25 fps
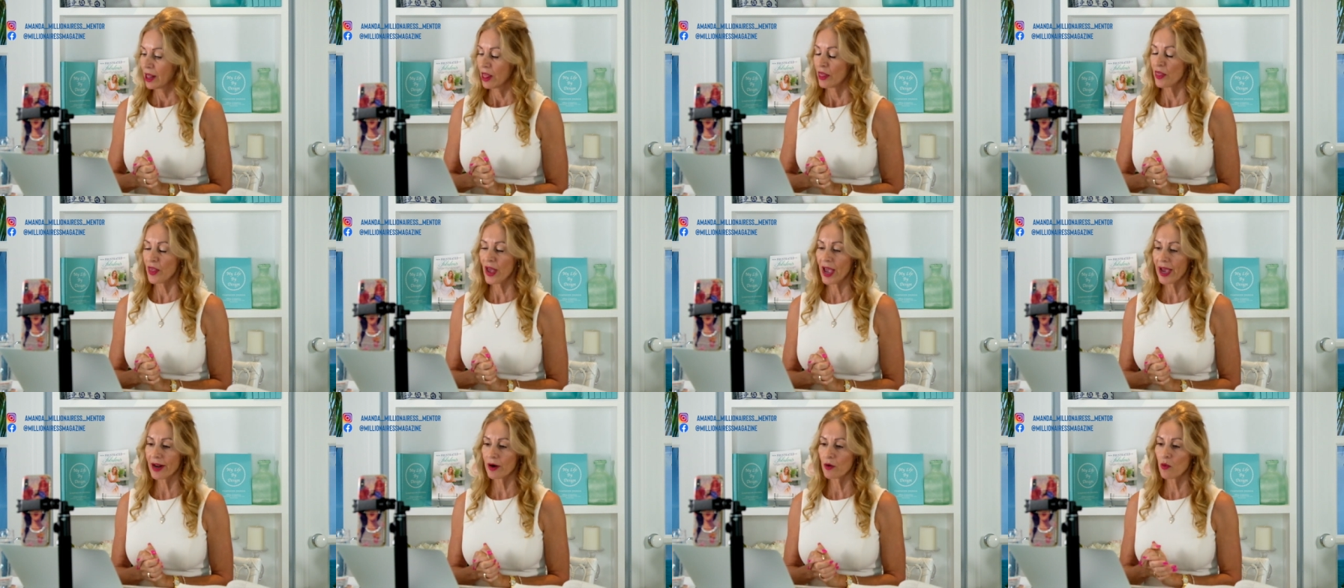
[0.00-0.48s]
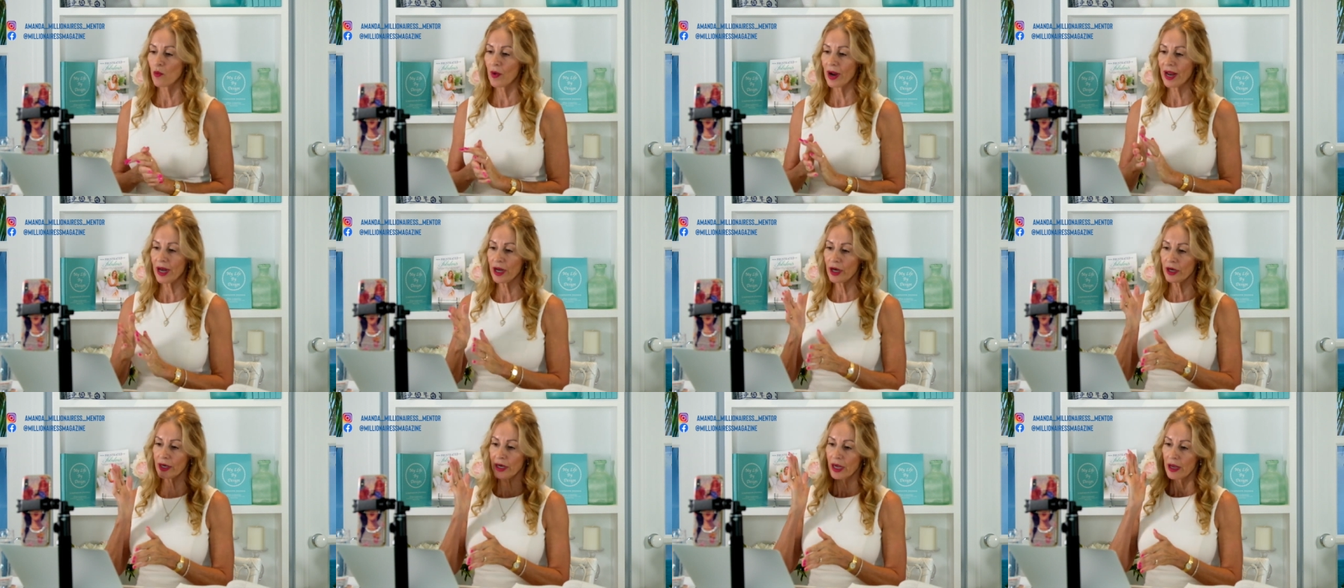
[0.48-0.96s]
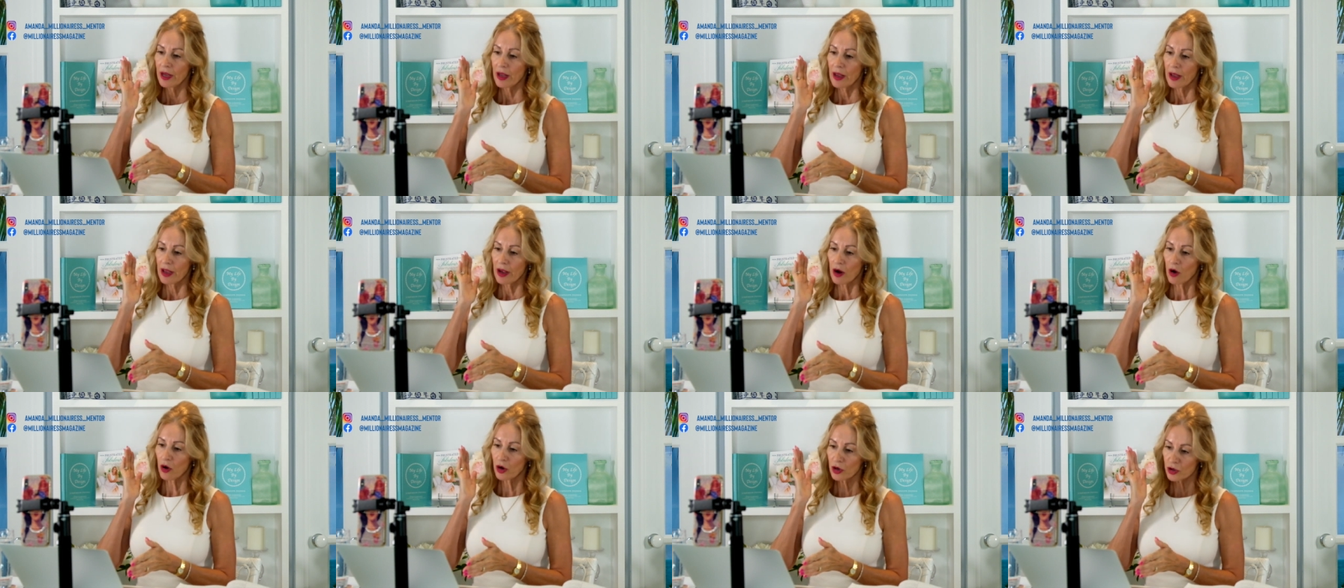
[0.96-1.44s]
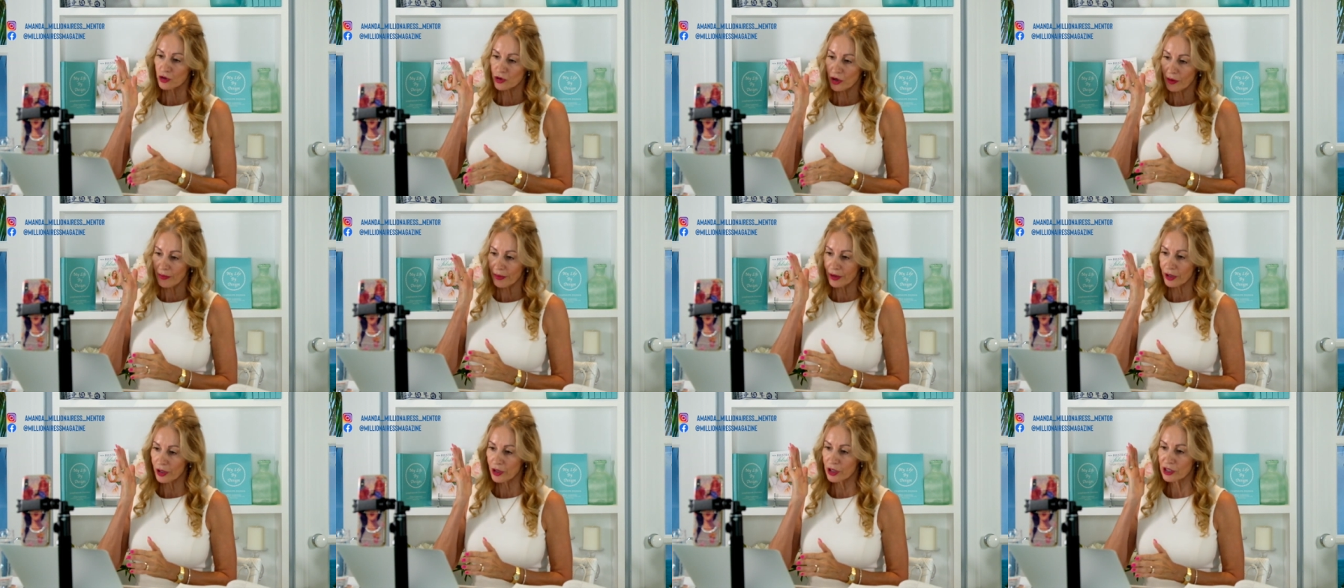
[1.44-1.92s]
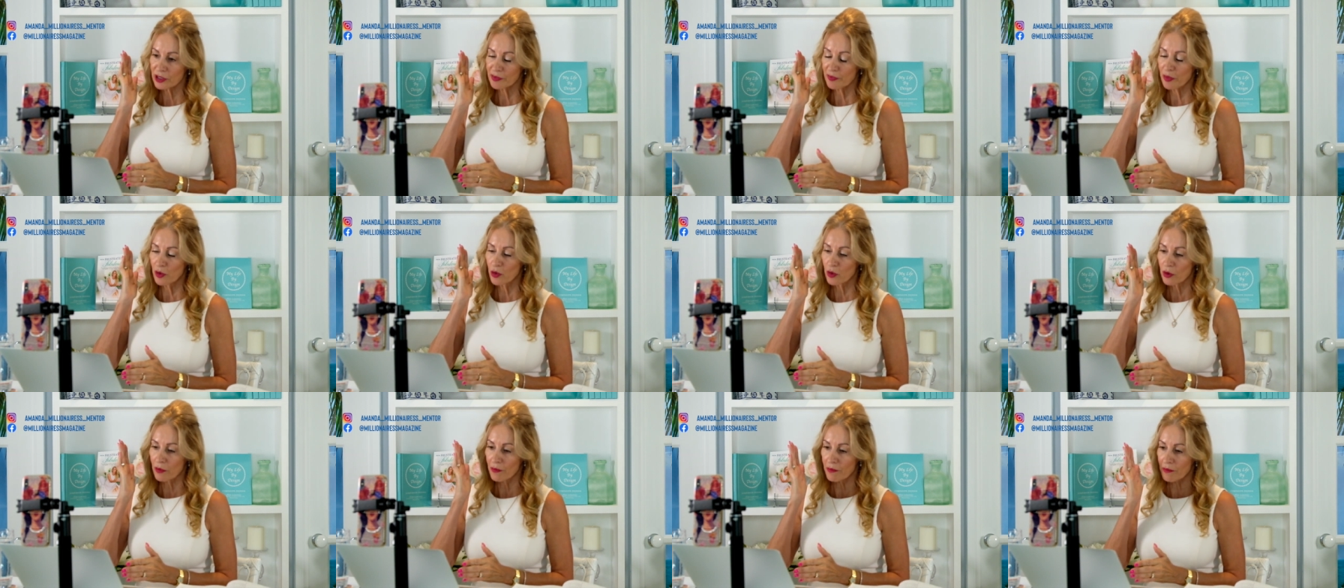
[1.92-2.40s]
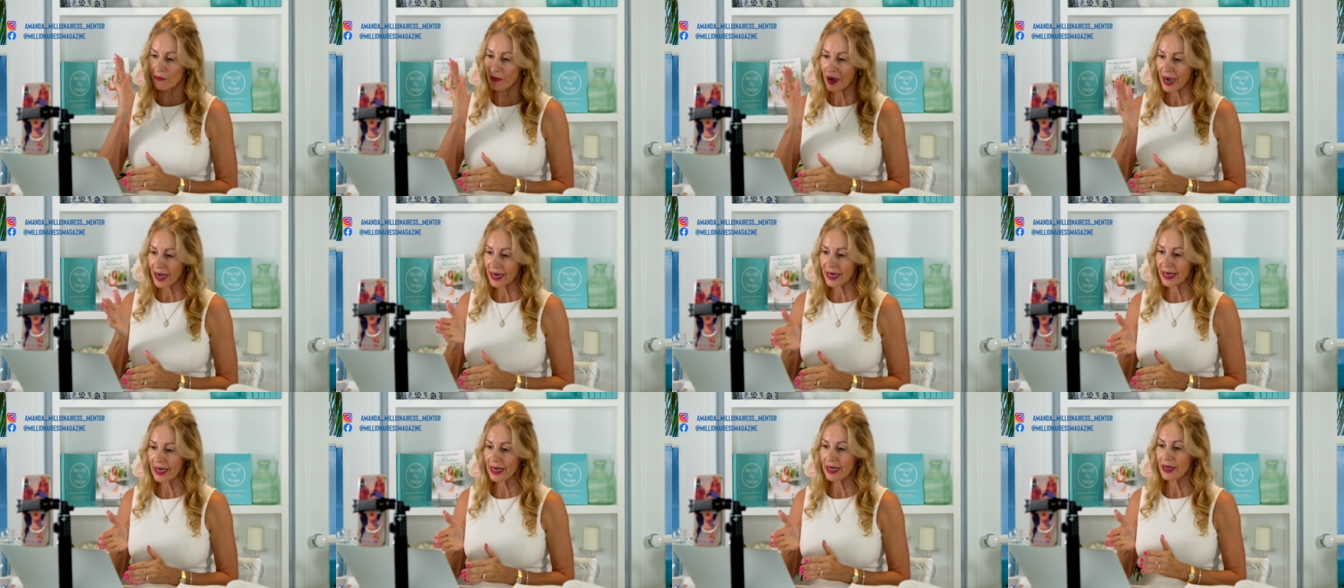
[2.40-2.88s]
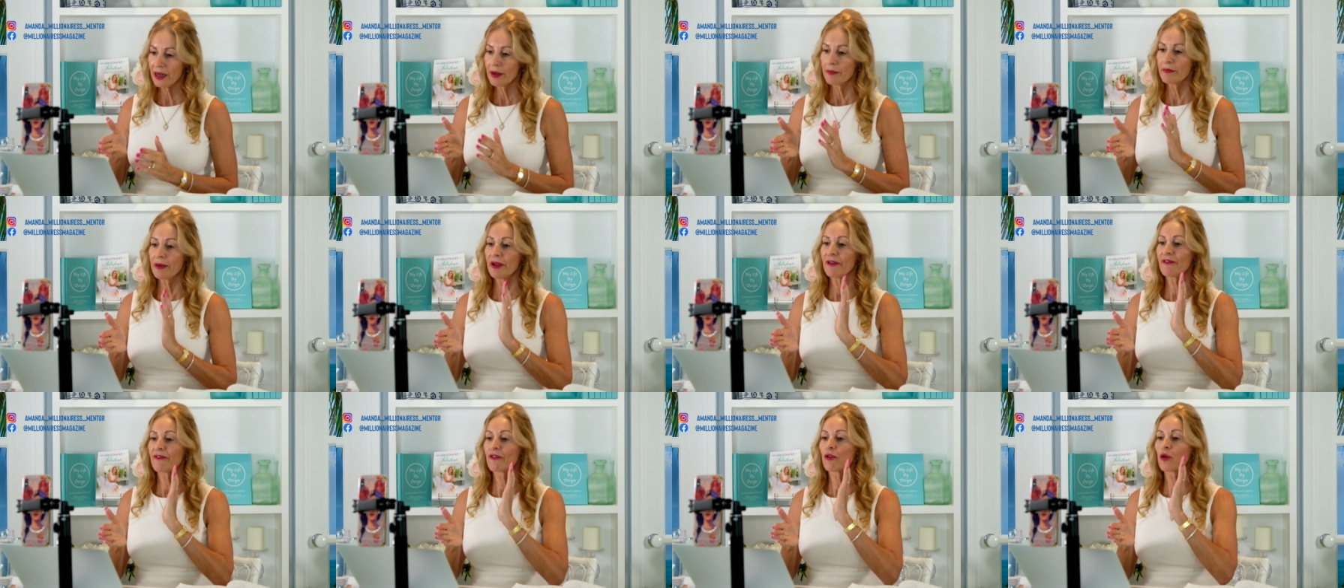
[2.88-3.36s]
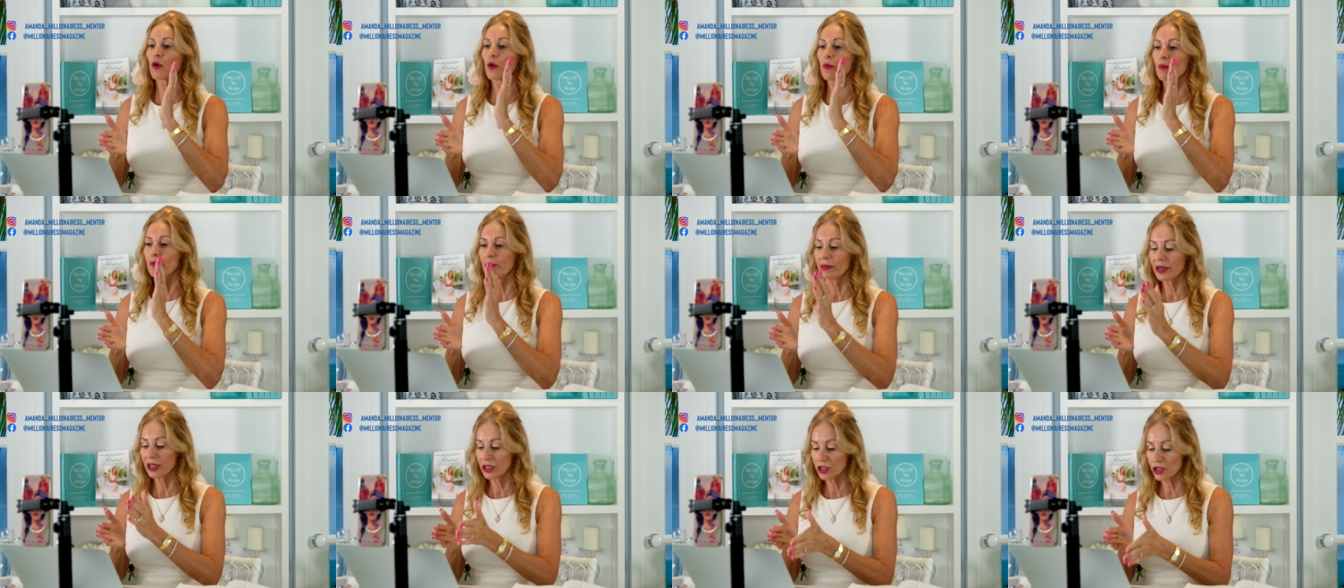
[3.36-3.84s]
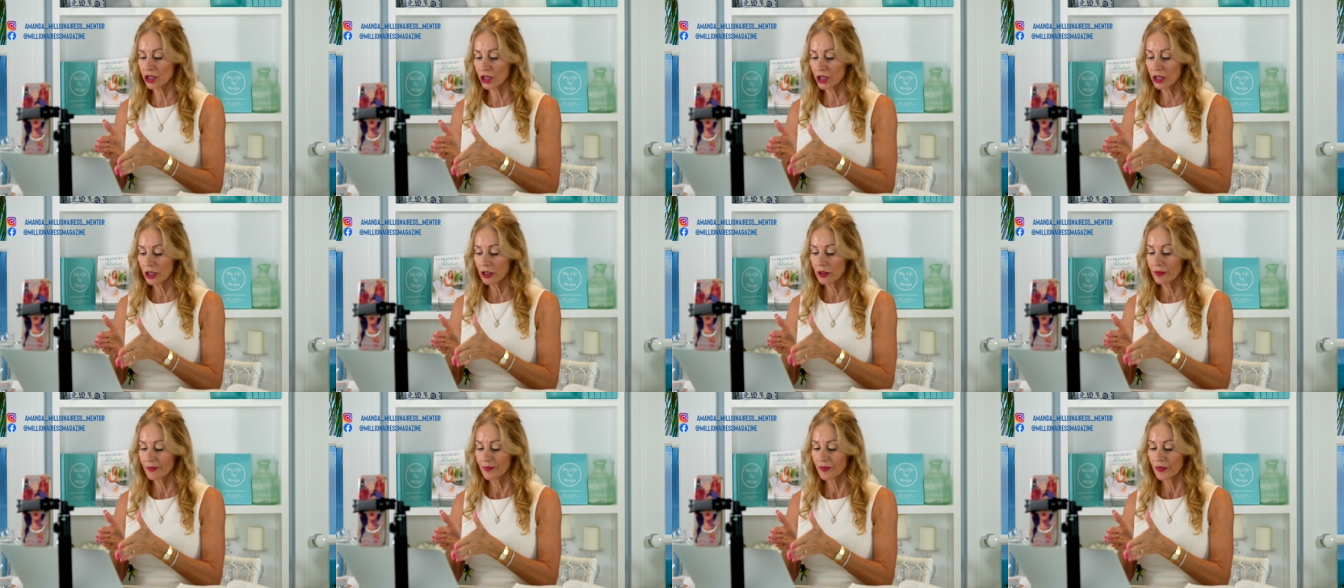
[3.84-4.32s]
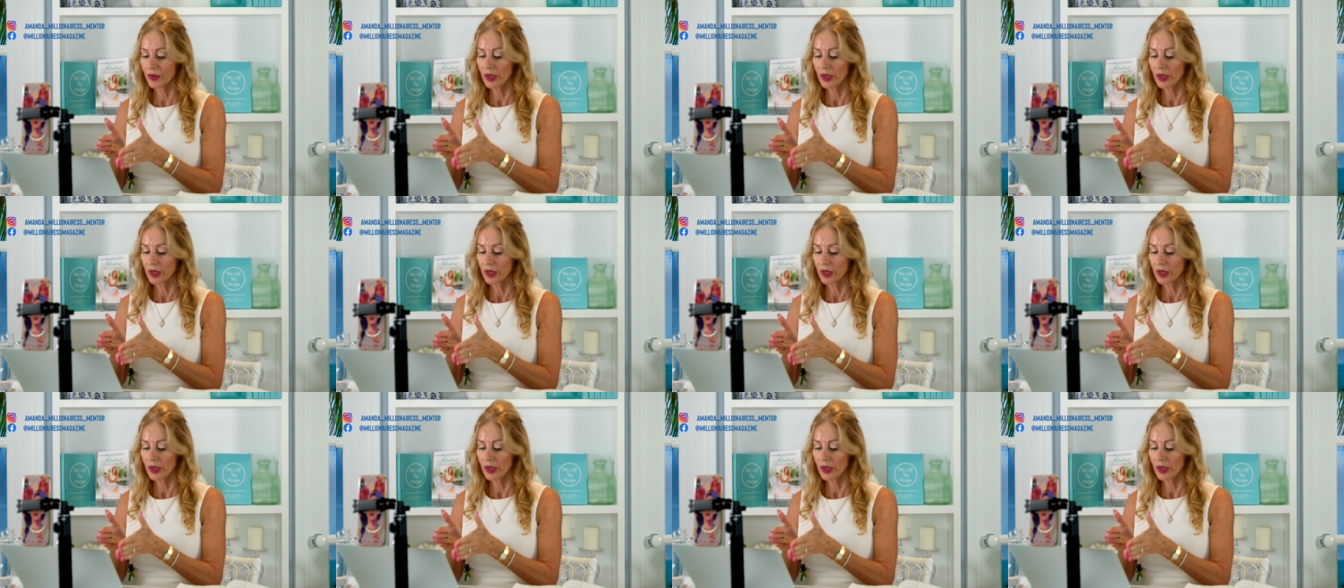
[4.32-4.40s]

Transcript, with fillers: that when entrepreneurs put money before mission,